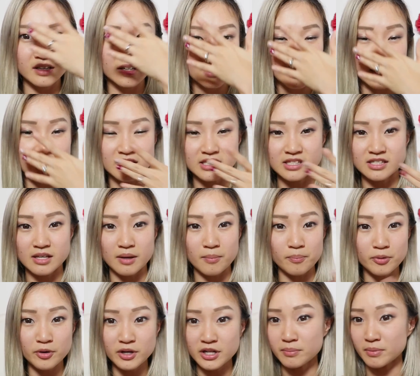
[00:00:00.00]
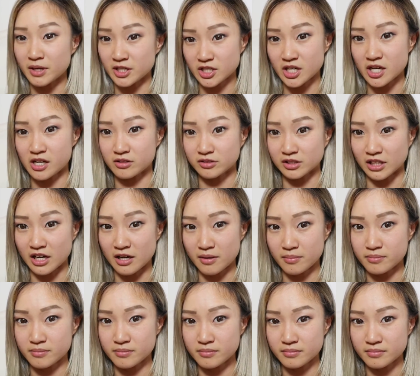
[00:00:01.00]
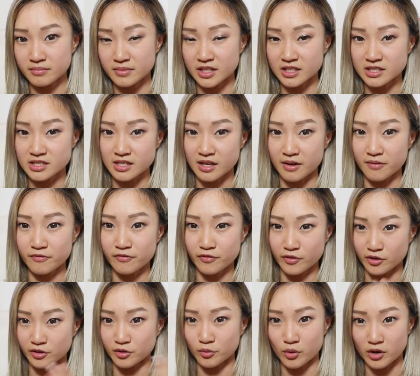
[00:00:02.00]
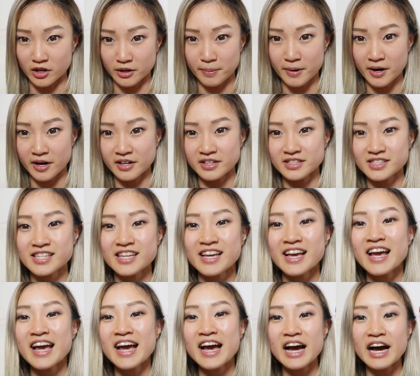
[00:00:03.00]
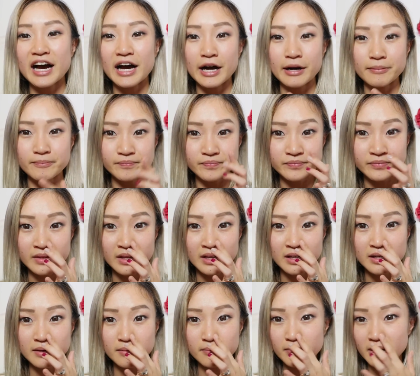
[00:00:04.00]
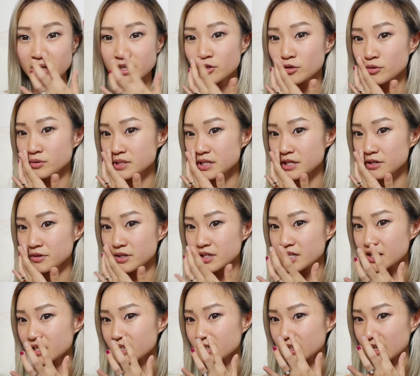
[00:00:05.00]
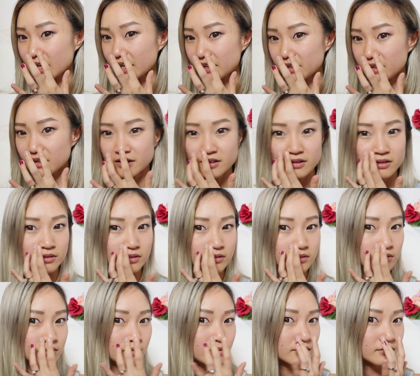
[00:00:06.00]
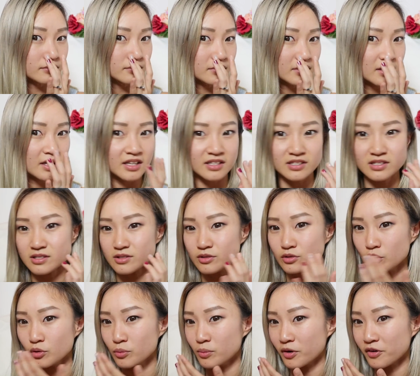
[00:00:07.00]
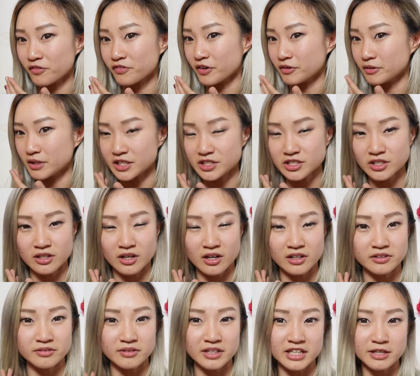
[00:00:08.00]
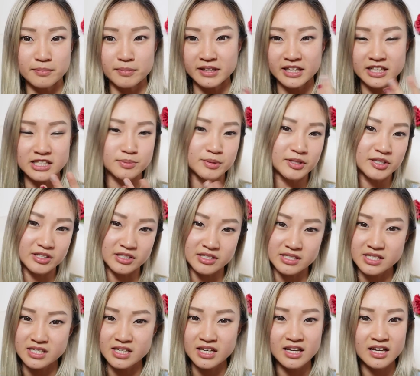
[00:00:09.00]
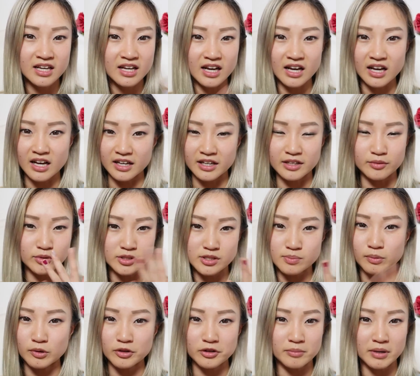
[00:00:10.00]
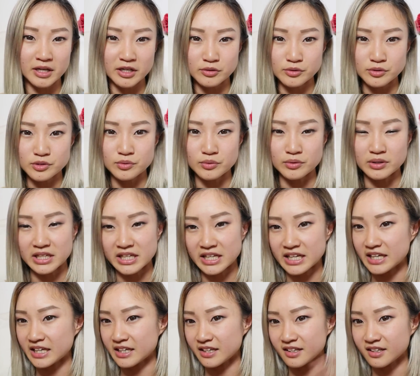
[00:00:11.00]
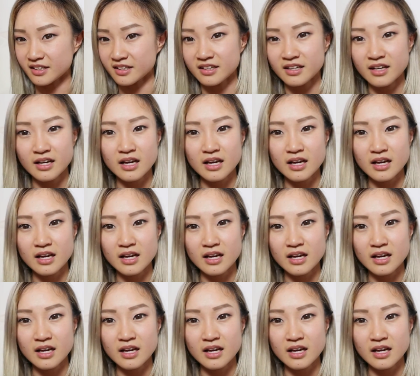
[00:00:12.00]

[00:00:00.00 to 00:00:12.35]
has pretty much held up except for the water parts. My nose area kind of like has no more foundation on already, but that's because I was blowing my nose through the day and